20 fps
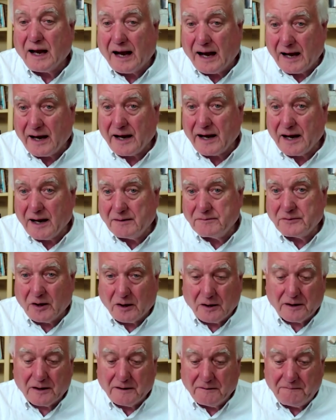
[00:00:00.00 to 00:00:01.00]
I am
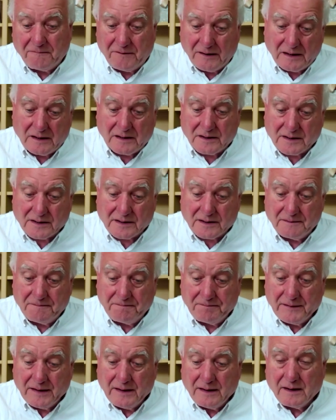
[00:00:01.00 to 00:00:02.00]
not convinced.
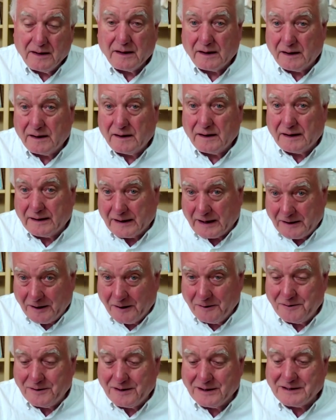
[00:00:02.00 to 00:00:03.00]
And I
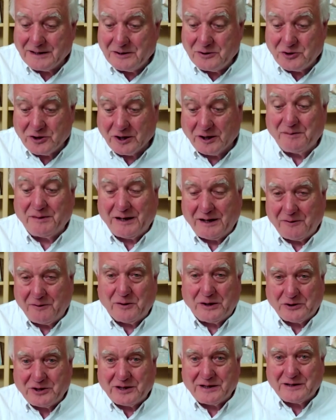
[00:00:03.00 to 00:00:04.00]
know that in Germany,
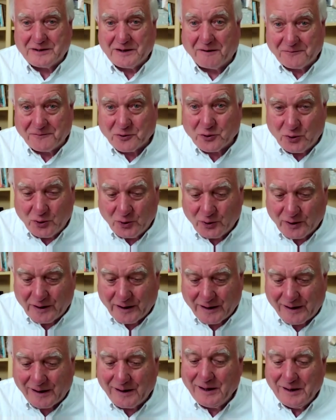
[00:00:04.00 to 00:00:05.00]
which is, after all,
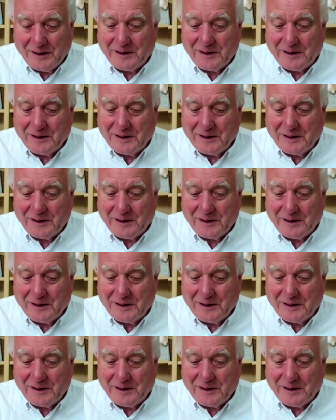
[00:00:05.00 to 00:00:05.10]
the